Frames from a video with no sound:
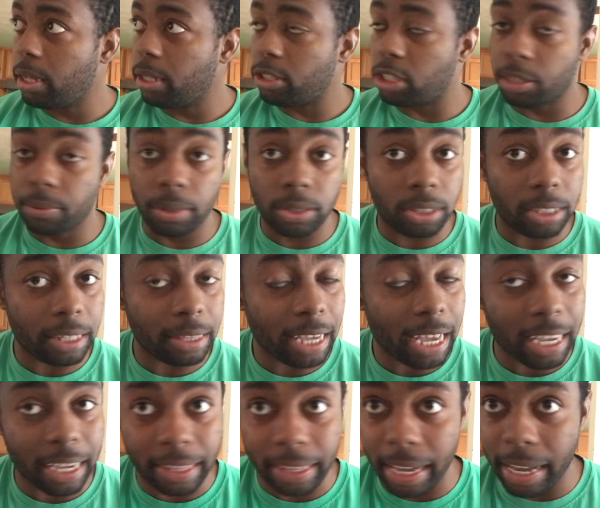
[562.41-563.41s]
Team USA,
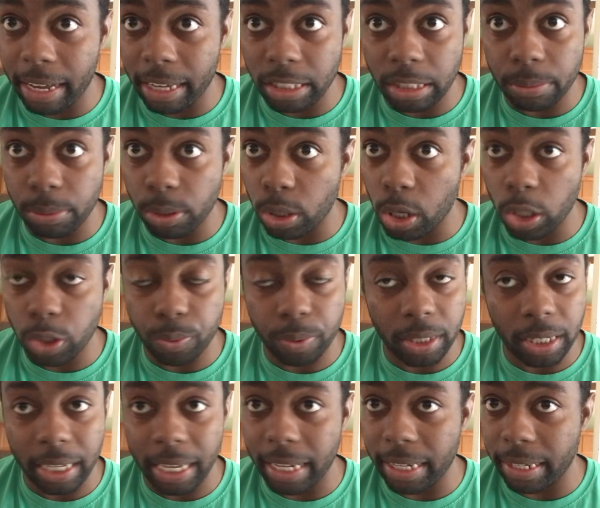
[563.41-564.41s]
they gotta get some goals, what
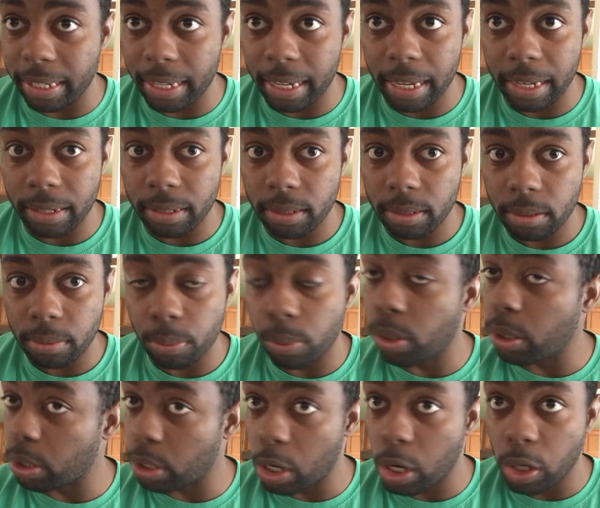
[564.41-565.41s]
they gotta get.
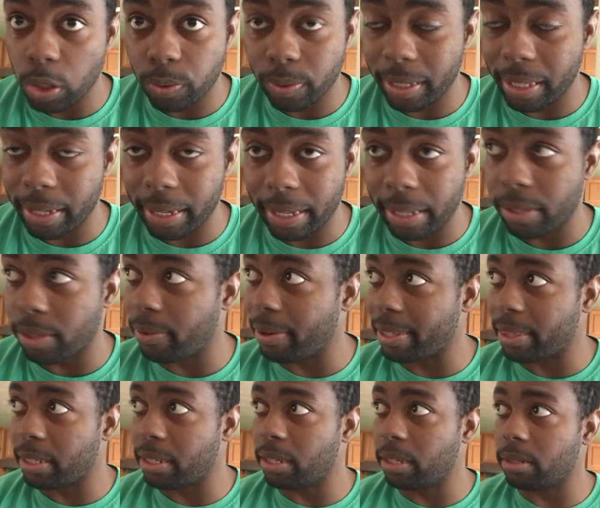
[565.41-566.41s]
More goals, we gotta get
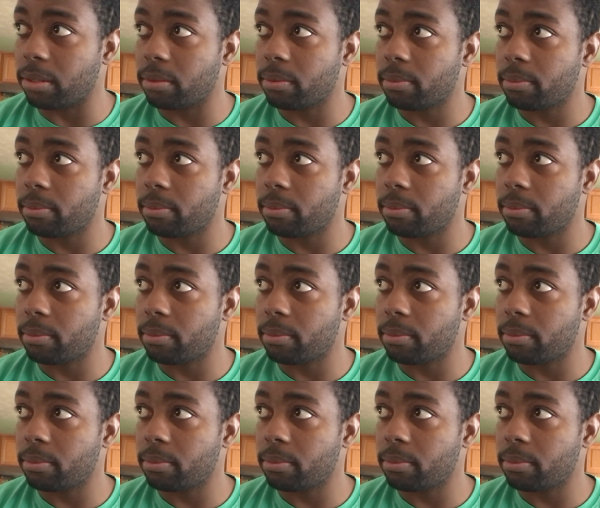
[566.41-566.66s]
right there.